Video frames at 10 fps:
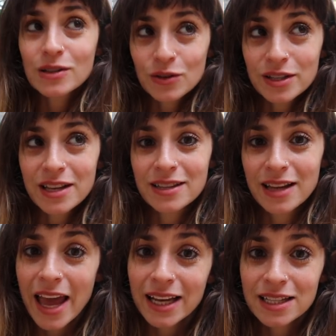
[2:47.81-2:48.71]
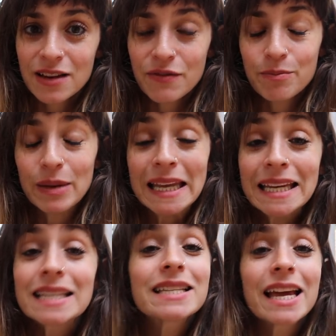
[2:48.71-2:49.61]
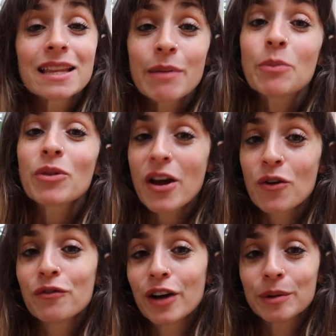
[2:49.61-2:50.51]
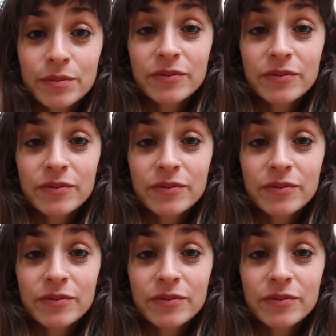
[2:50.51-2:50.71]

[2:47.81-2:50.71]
as long as they're selective, please take them up on their offer.